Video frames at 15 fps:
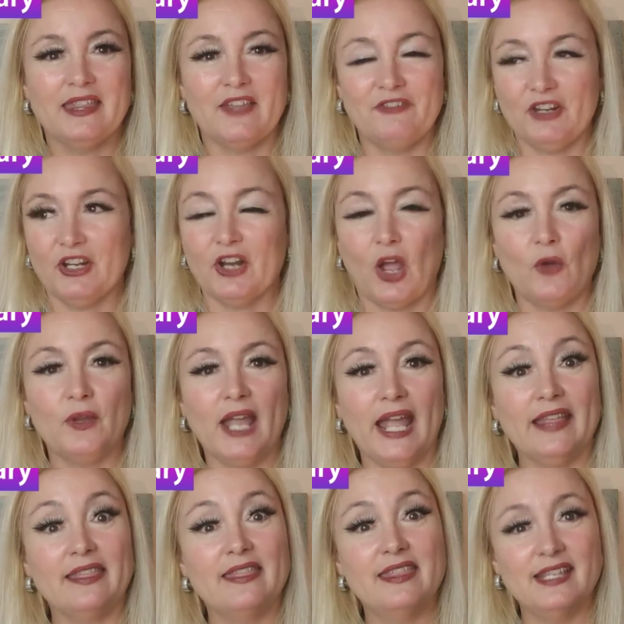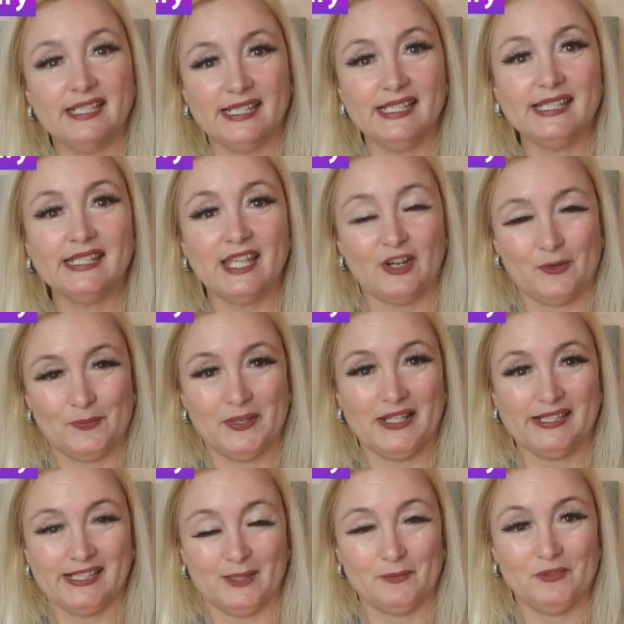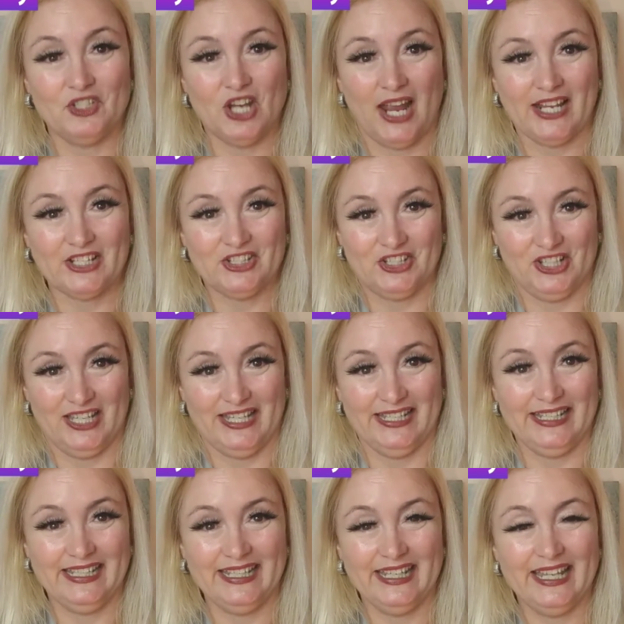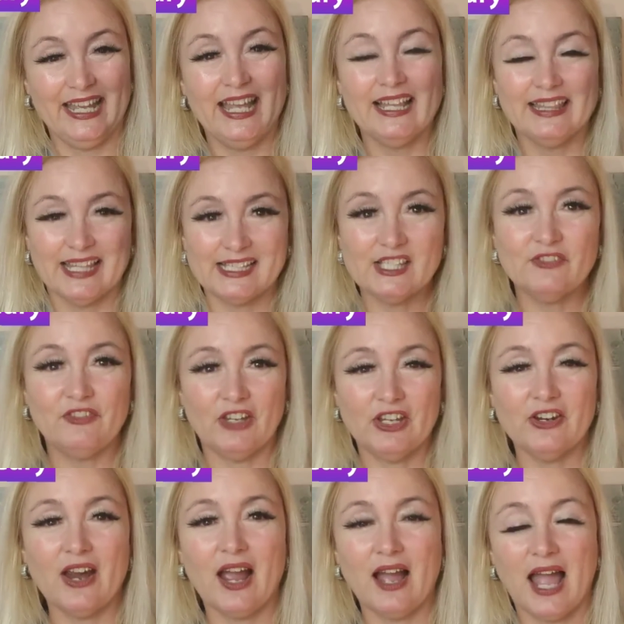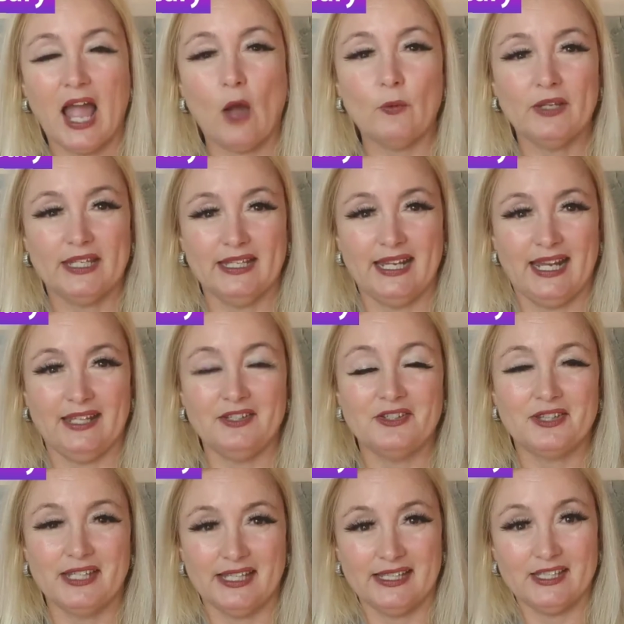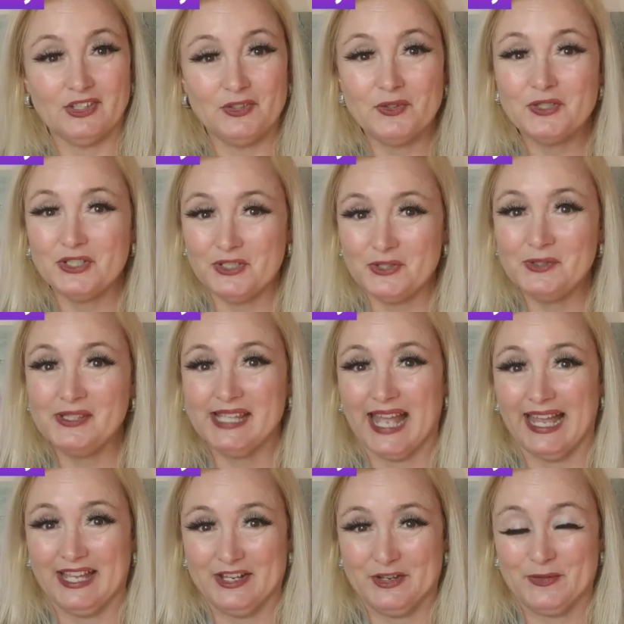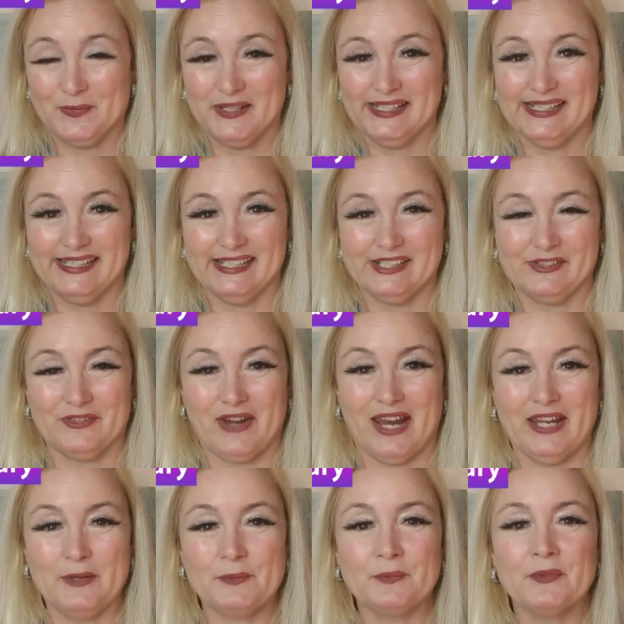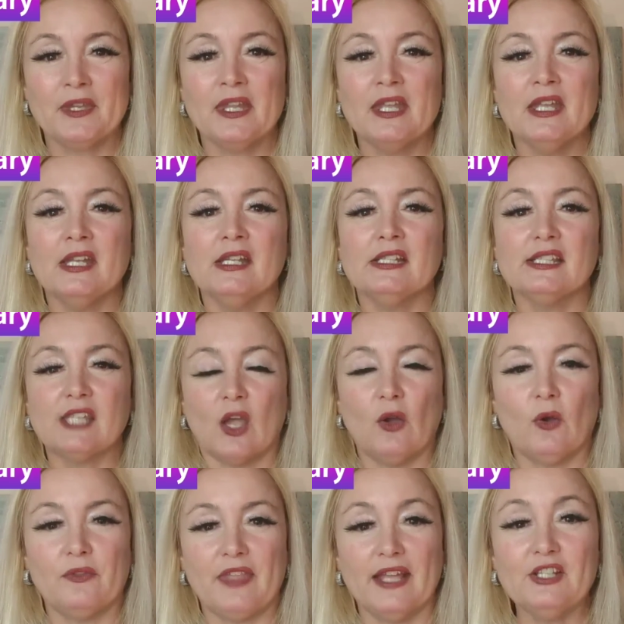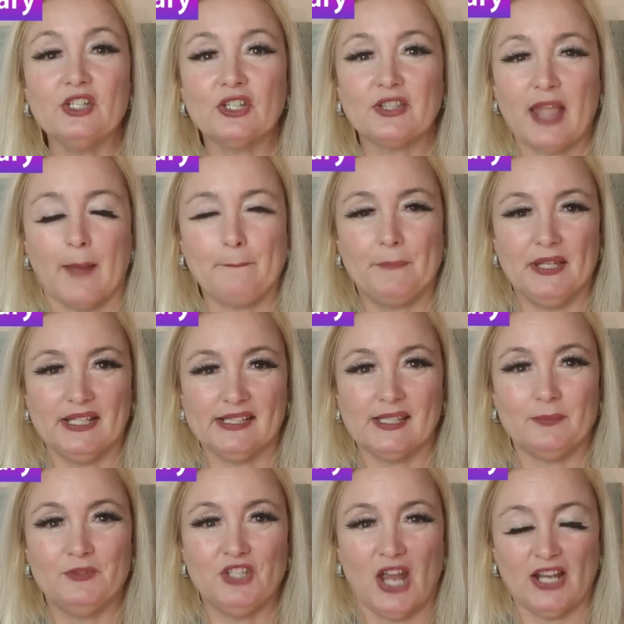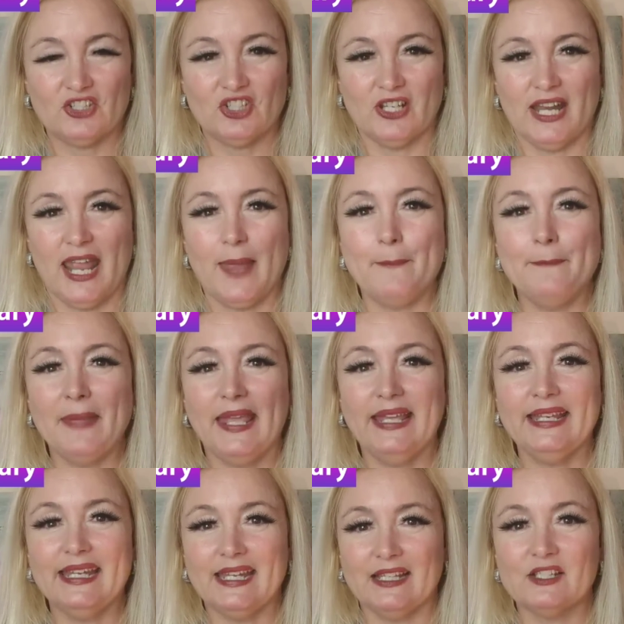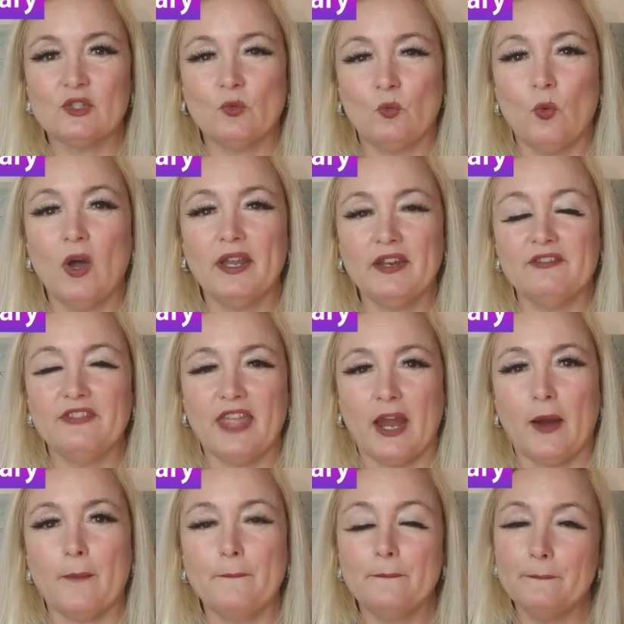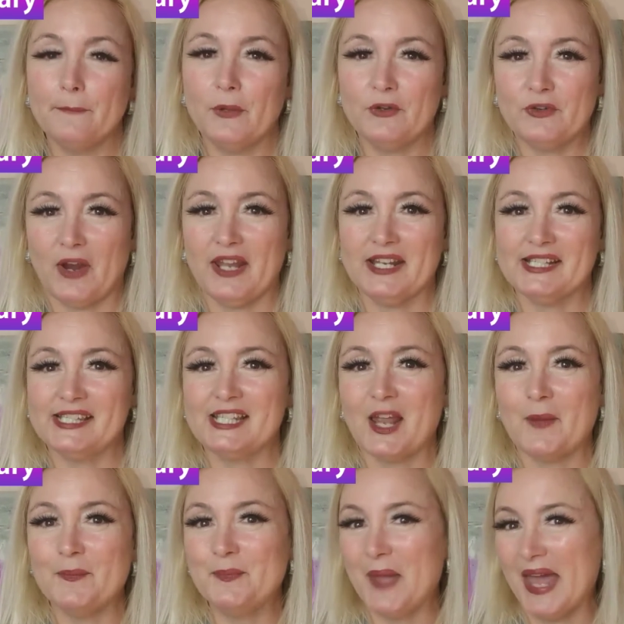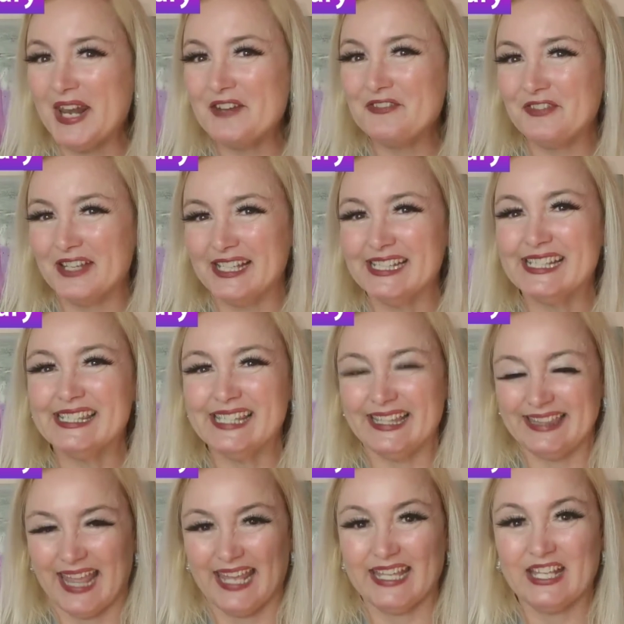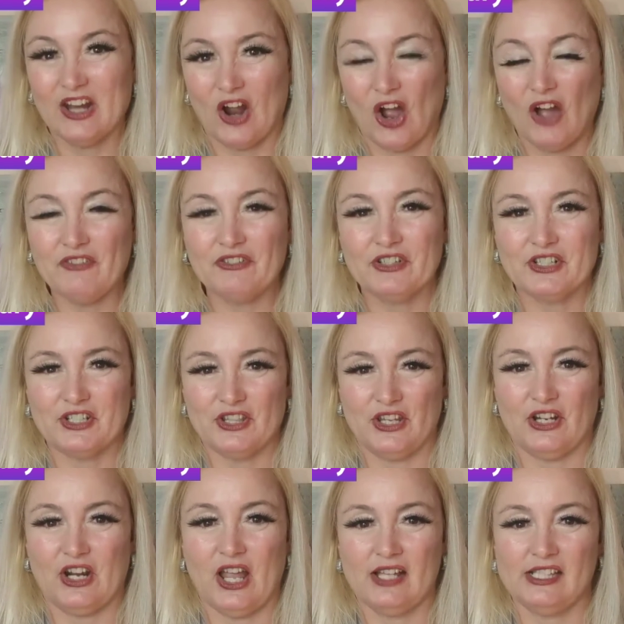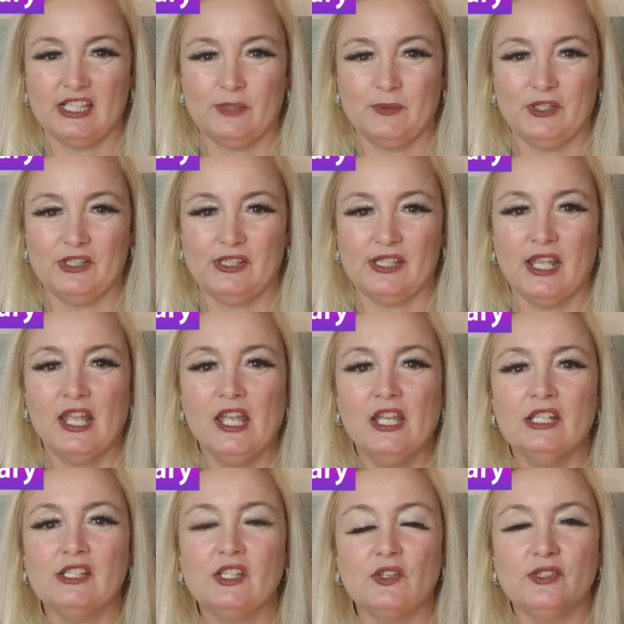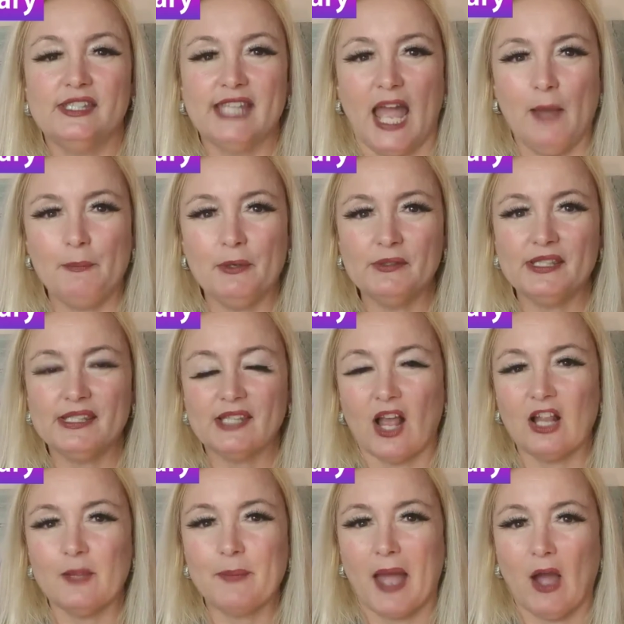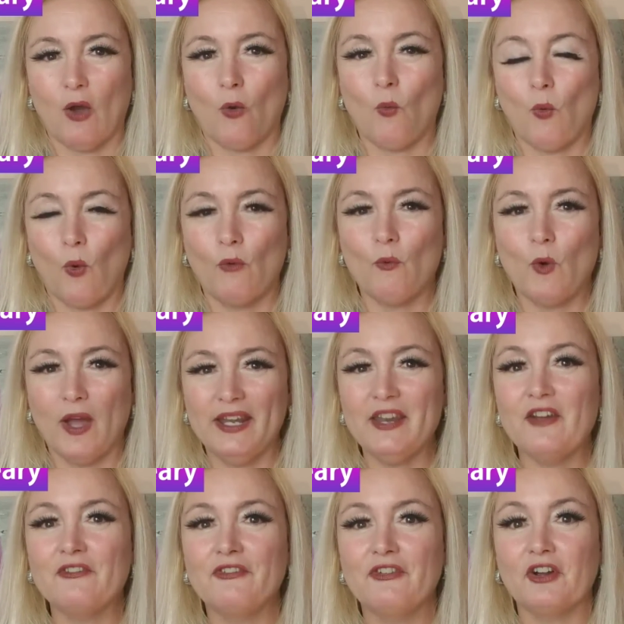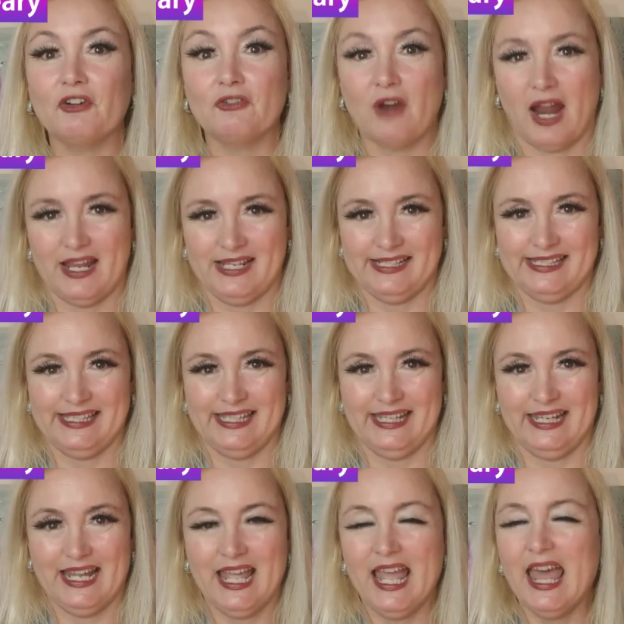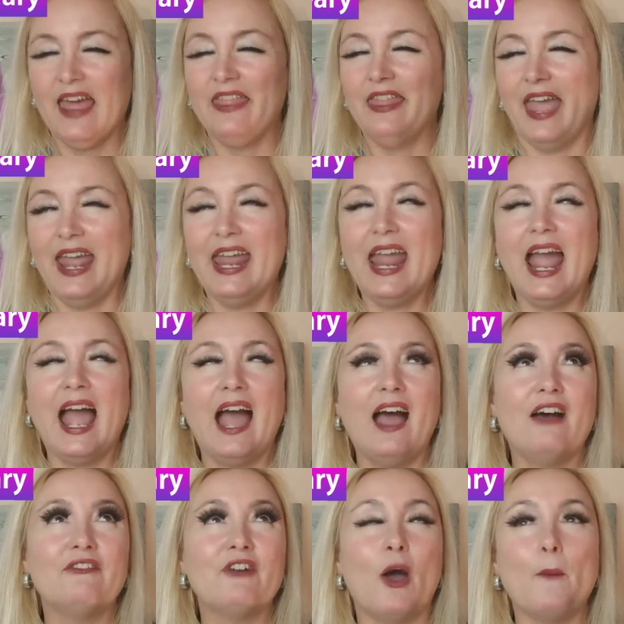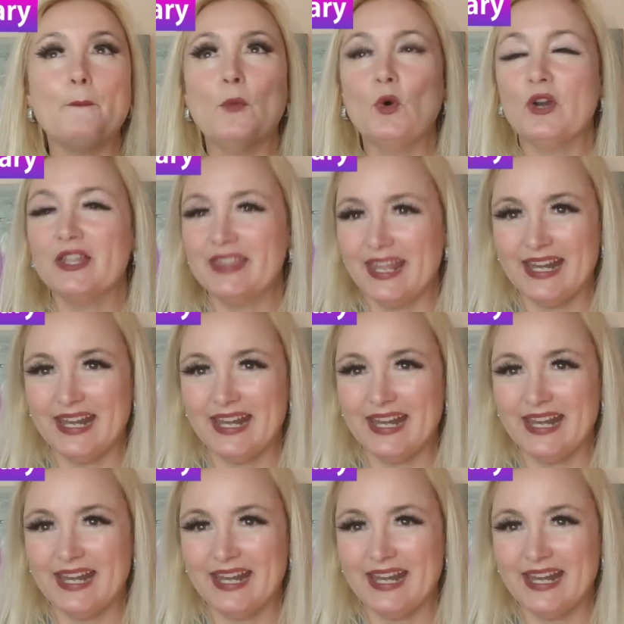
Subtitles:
They figured, okay, this is their biggest objection. Let's figure out how we can handle that. You can use that in your business, right? So they took that biggest objection and made it one of their greatest benefits that they can offer to their customers. So Zappos is all about one, variety. They have more